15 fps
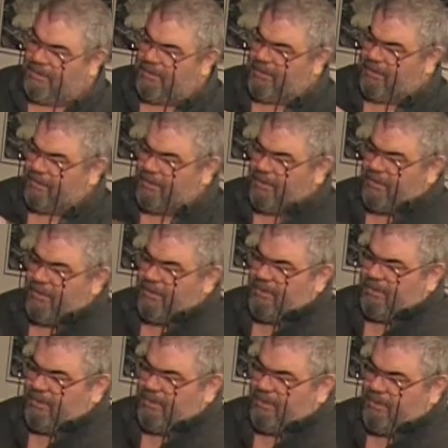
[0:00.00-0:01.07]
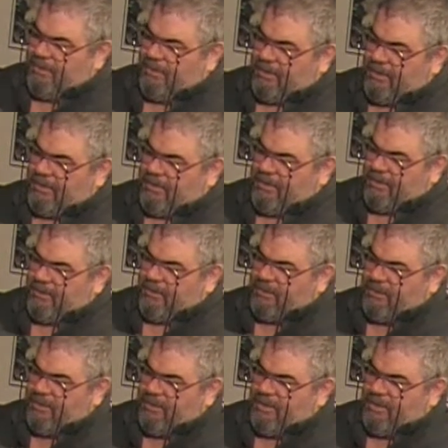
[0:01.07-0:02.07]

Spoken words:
Oh, look at that, stems.